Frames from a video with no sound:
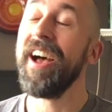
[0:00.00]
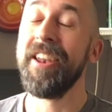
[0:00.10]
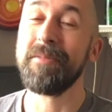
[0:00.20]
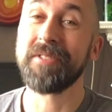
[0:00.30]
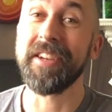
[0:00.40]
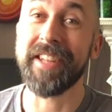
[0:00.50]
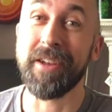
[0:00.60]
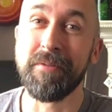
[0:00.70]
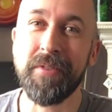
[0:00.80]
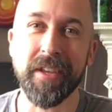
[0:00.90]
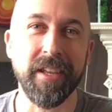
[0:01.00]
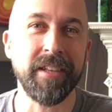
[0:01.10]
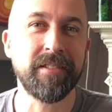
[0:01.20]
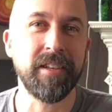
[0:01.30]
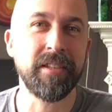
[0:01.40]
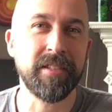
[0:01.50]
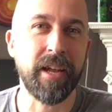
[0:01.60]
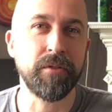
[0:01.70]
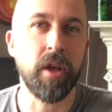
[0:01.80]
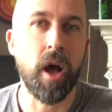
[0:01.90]
An upside down V, it
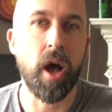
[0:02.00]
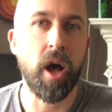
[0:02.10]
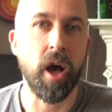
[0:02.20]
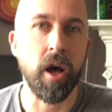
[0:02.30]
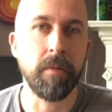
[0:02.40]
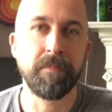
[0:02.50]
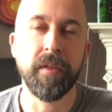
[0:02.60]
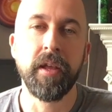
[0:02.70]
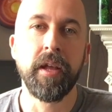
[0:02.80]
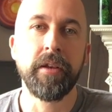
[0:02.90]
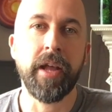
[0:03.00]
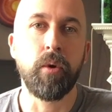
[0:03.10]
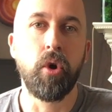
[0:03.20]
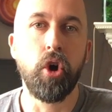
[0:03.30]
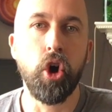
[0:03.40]
sounds Now